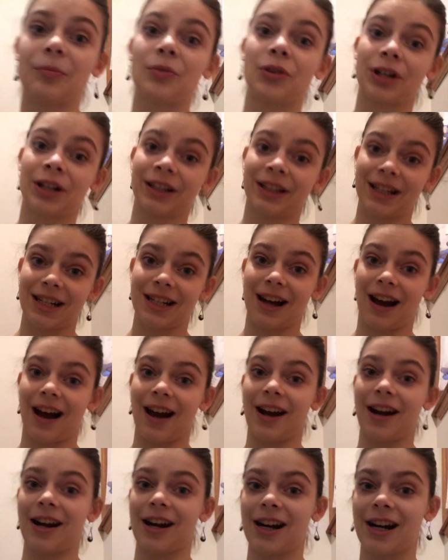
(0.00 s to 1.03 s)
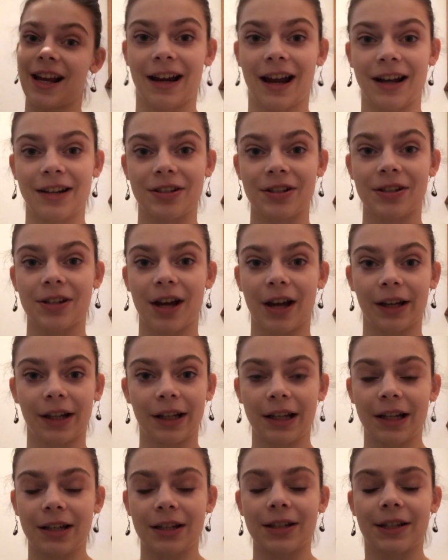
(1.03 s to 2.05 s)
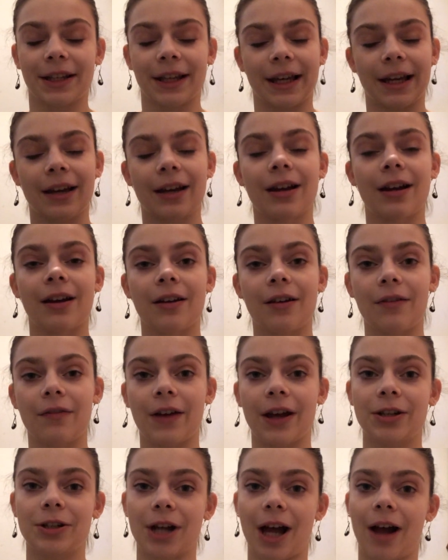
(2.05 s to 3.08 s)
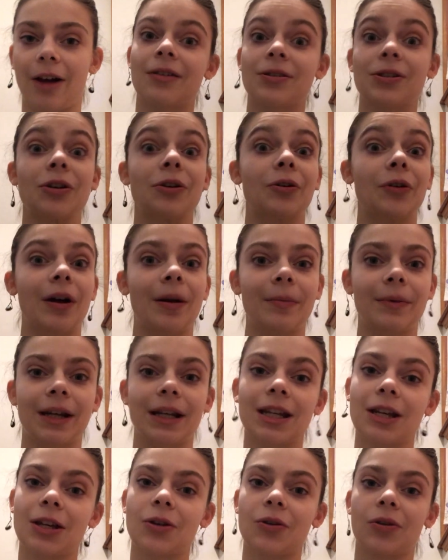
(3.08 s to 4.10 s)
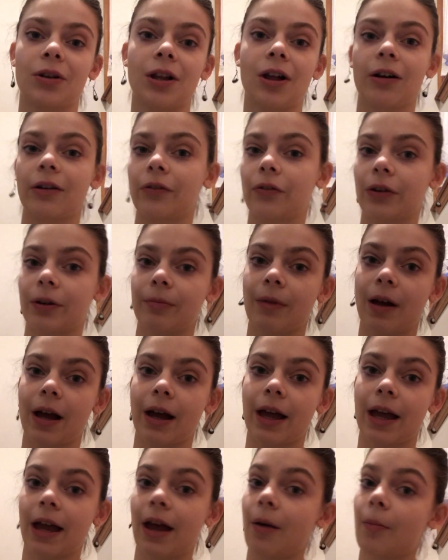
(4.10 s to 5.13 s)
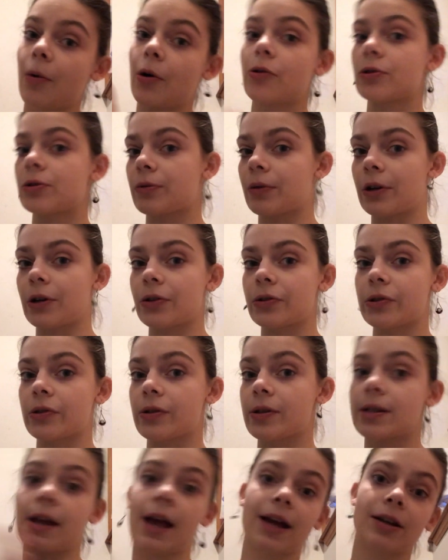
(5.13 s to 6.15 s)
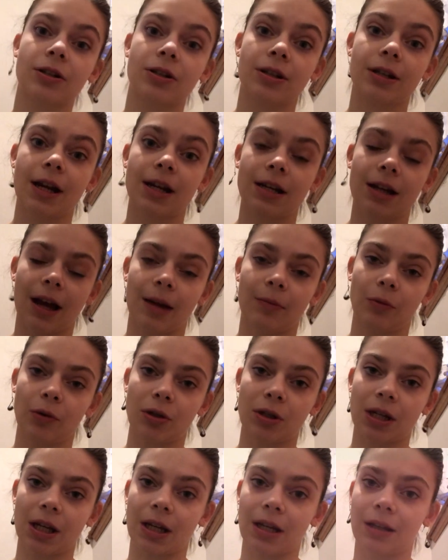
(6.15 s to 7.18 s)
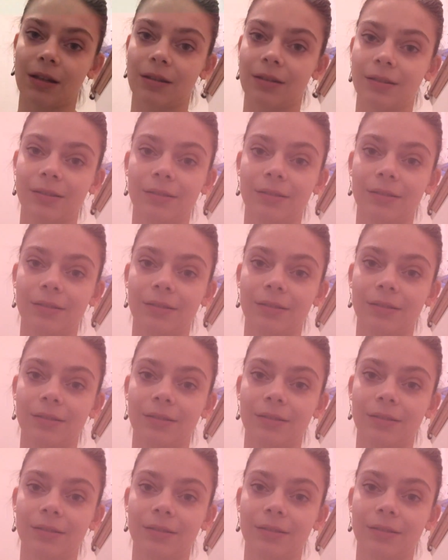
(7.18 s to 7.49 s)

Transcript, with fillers: really tired and I just kind of need to like veg out. So I'm gonna take you along for my post-rehearsal slash nighttime routine.